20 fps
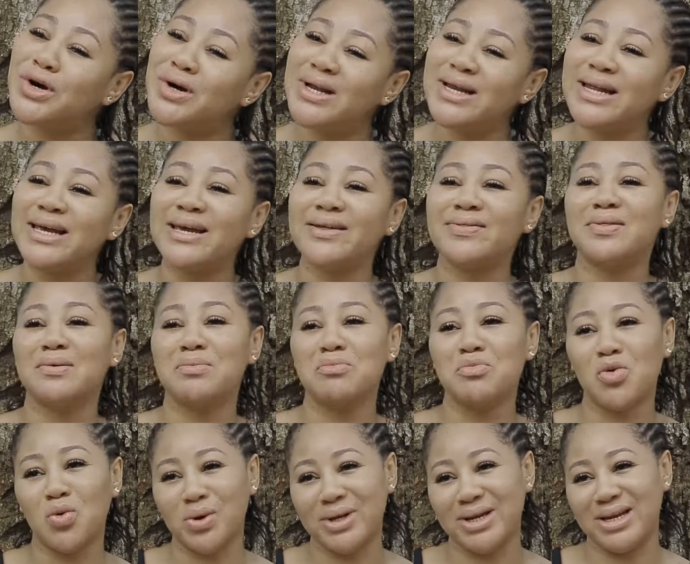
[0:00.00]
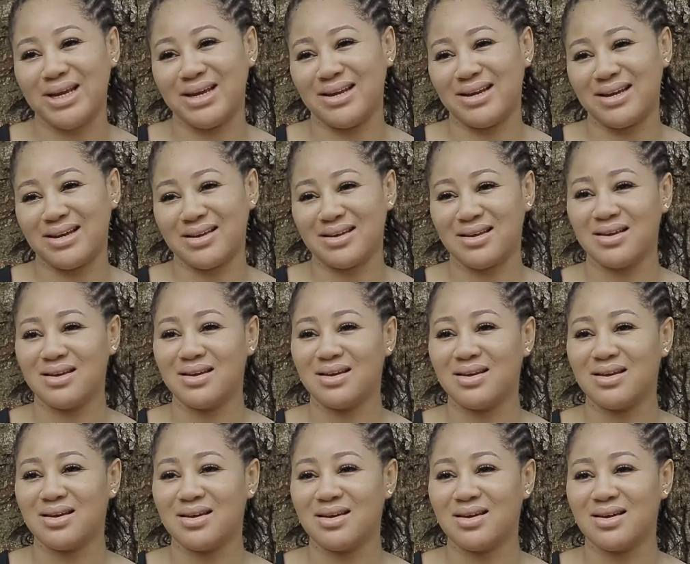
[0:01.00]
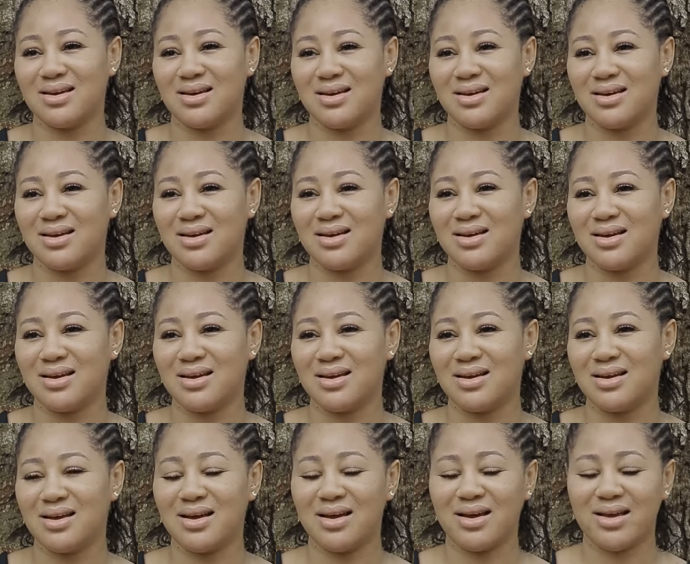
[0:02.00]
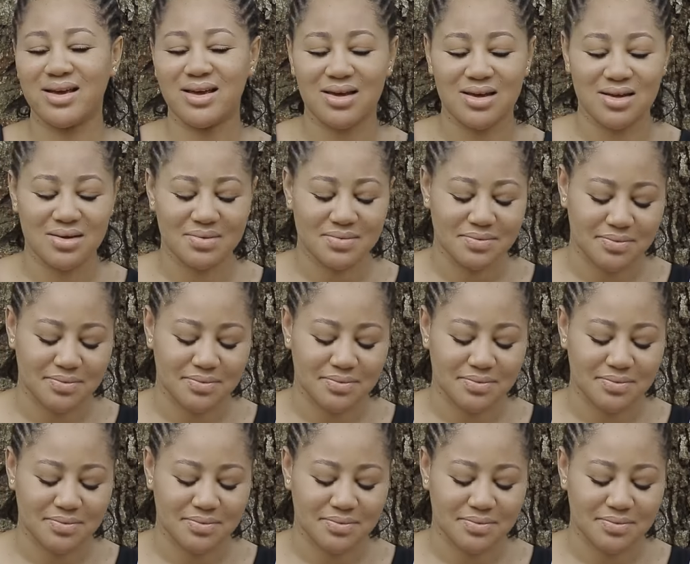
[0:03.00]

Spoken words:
early in the morning. Hi.